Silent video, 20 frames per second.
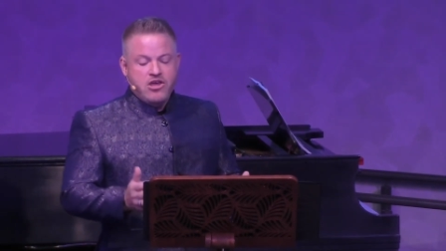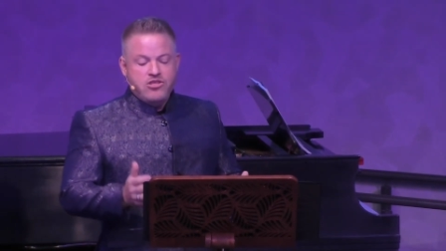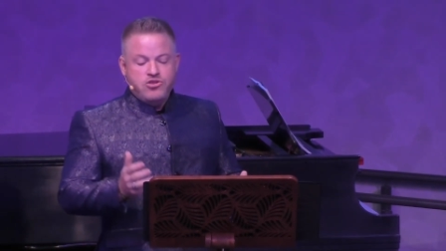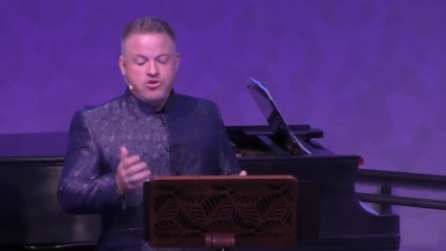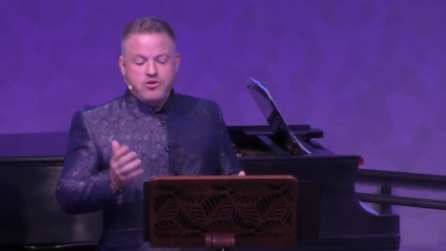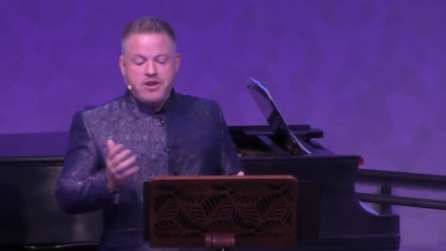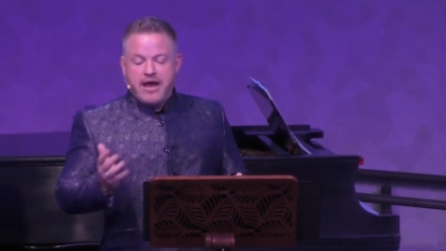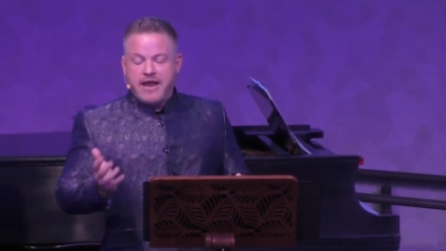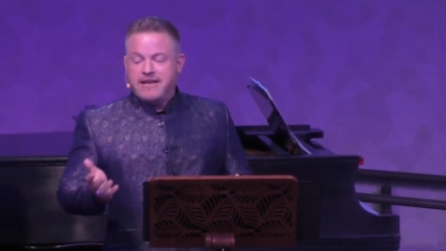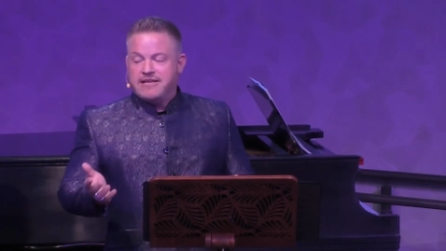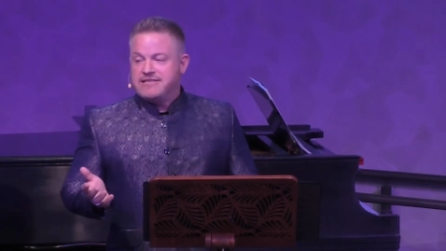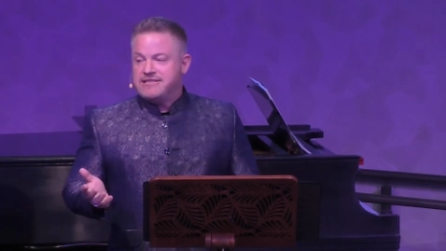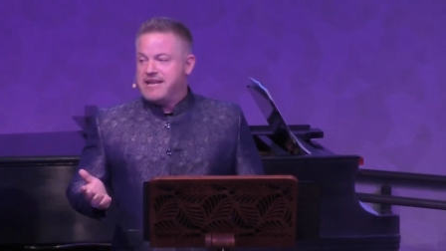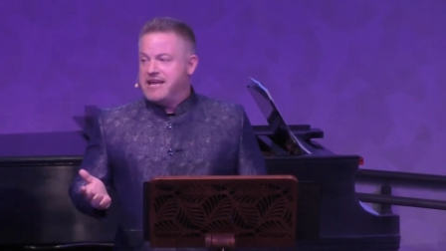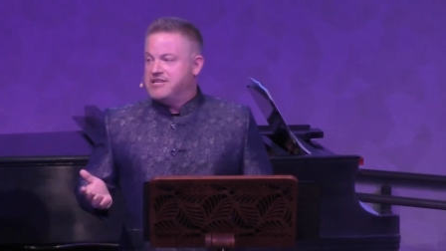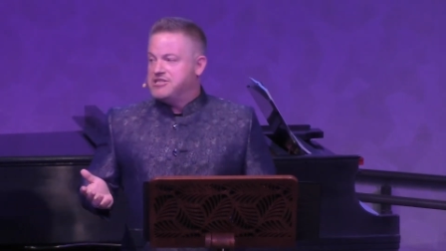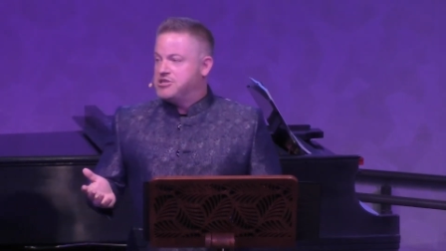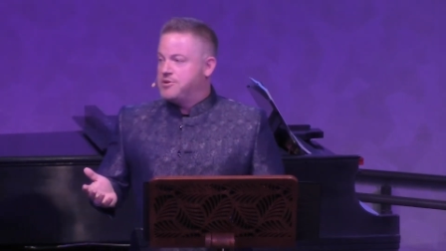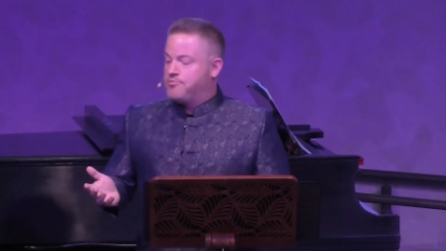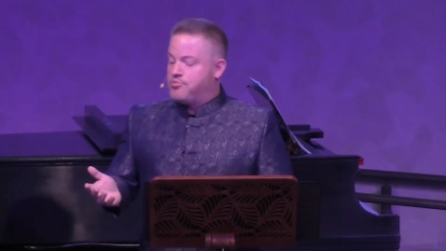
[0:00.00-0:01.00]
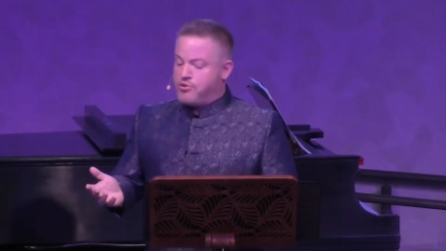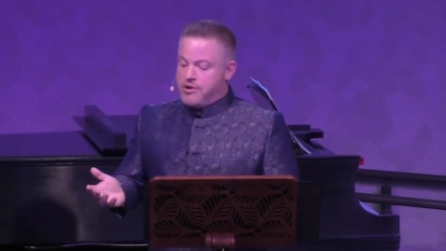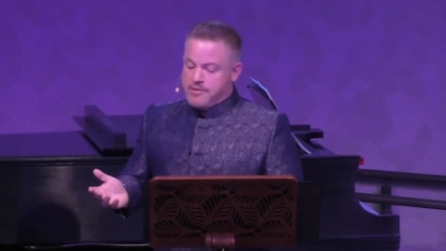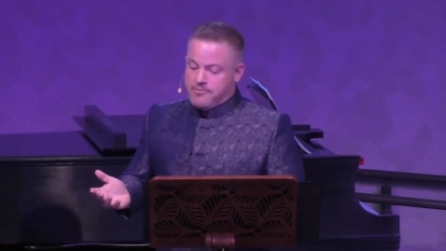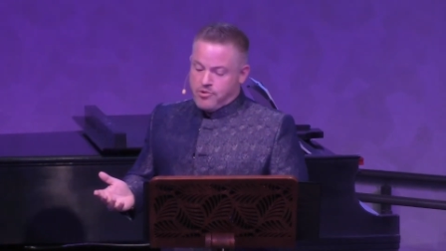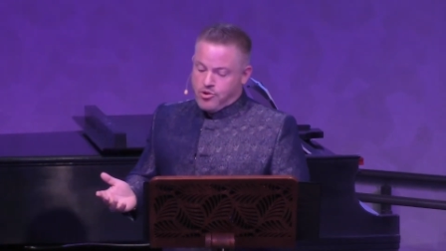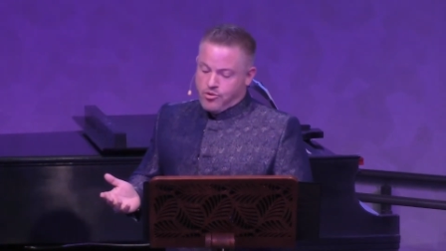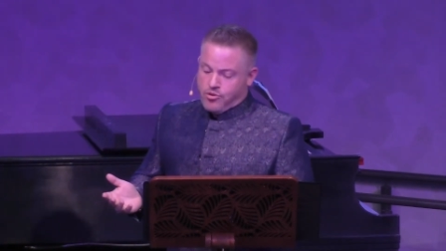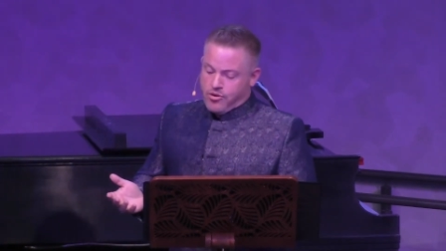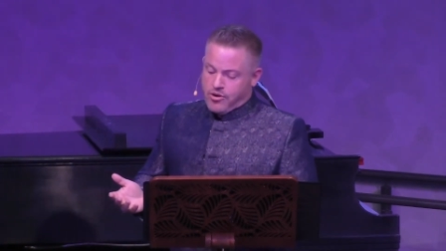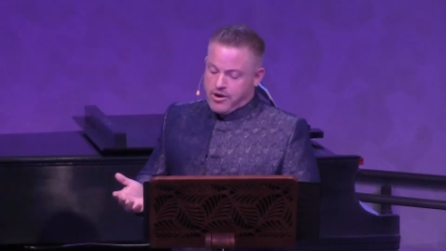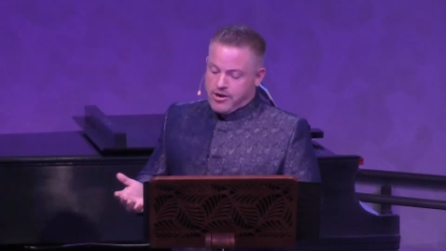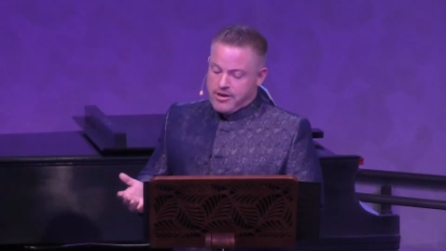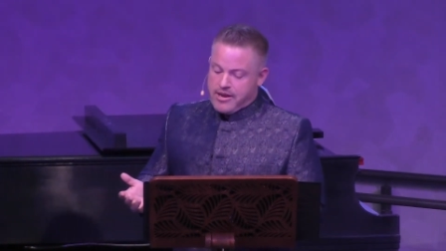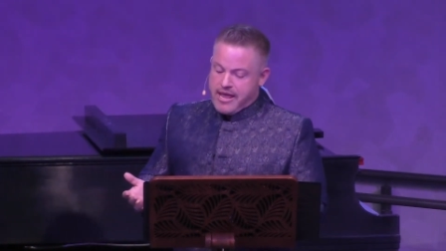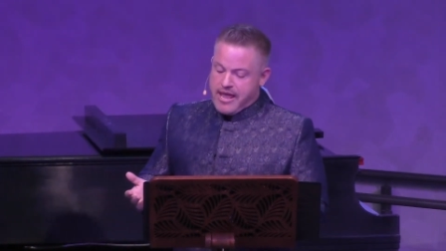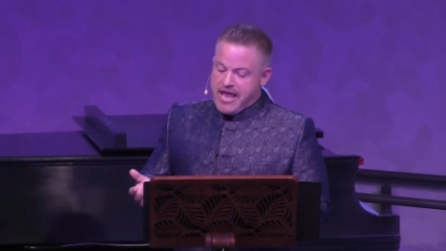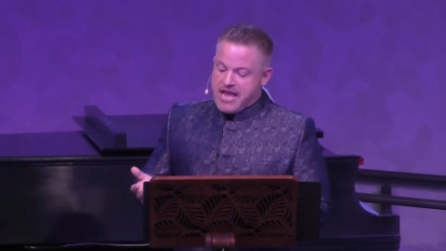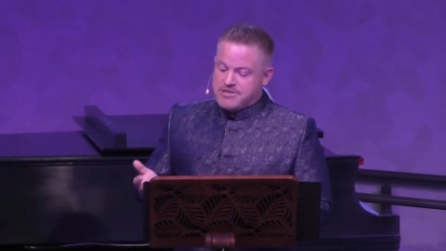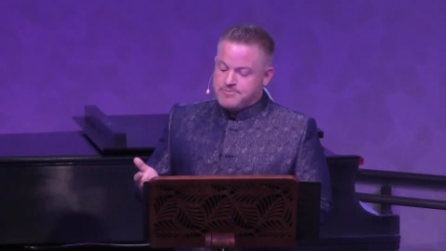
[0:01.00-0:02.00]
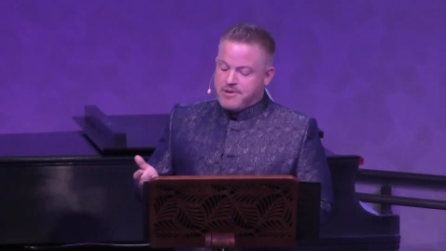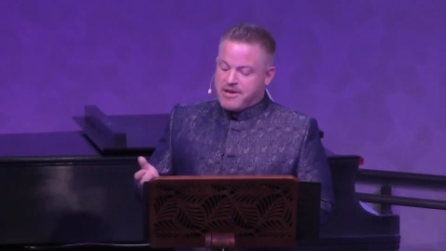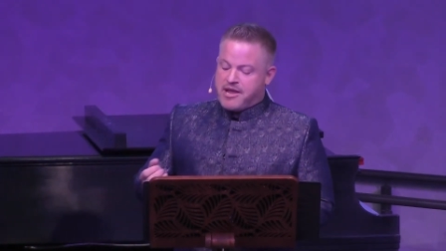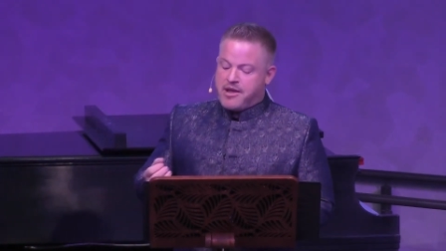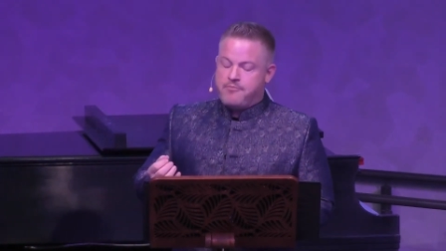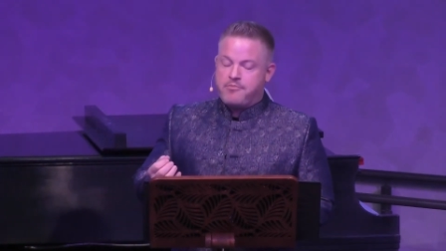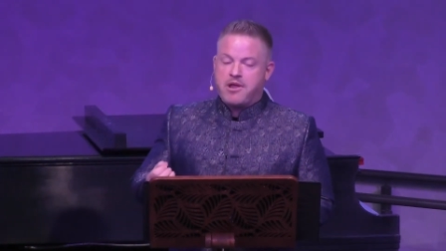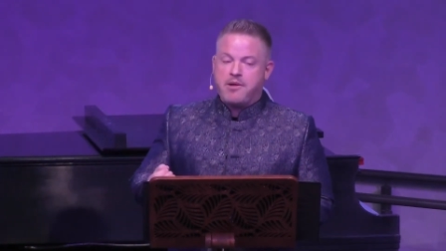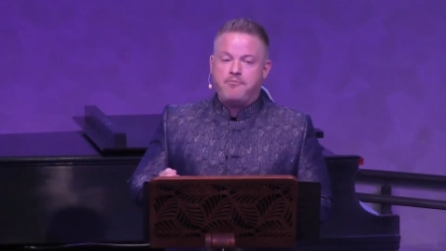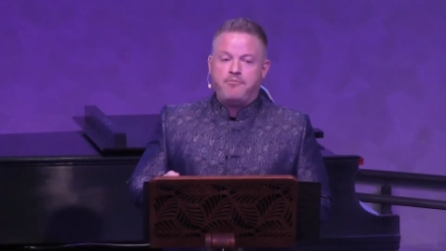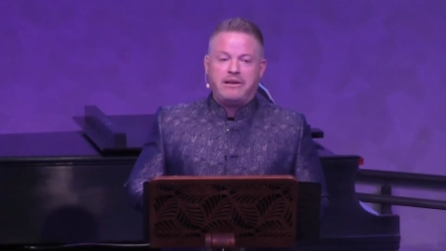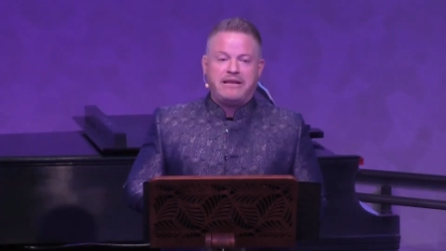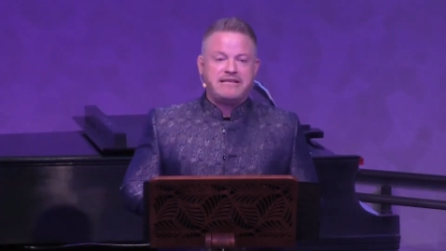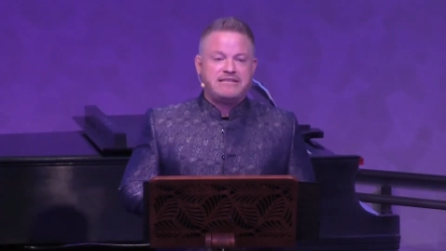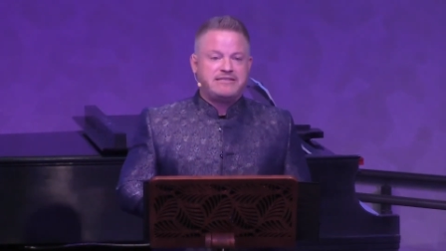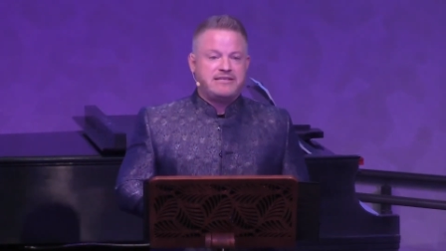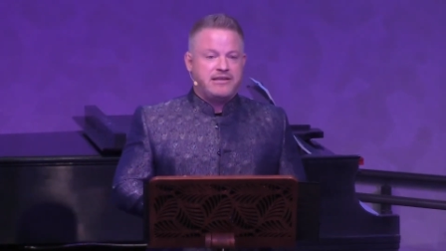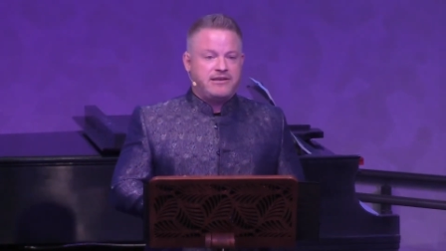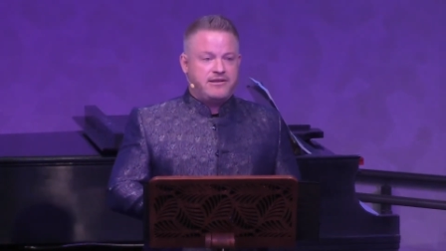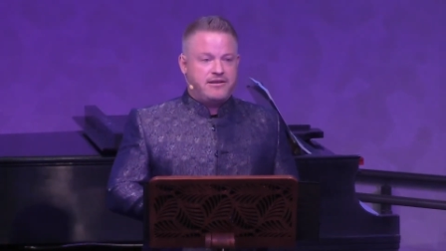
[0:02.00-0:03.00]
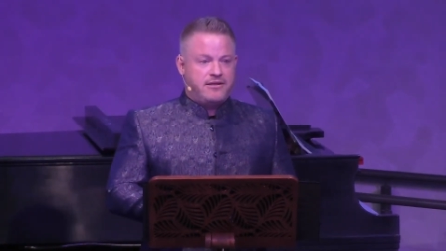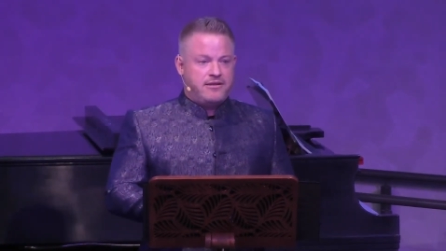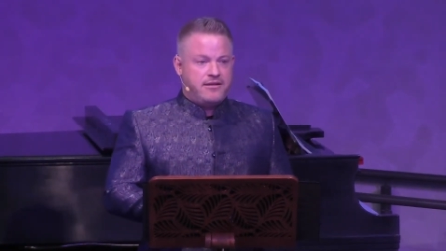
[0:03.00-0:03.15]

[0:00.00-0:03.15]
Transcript: the United States Supreme Court has become complicit,